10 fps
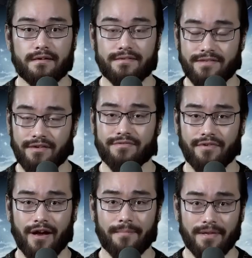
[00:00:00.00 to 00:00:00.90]
Dr.
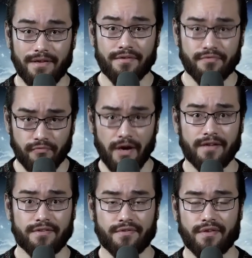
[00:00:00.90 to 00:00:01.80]
Hyman is
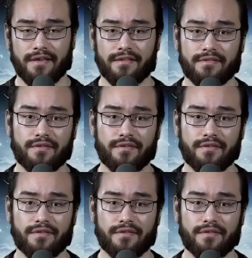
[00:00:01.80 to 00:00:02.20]
right to say that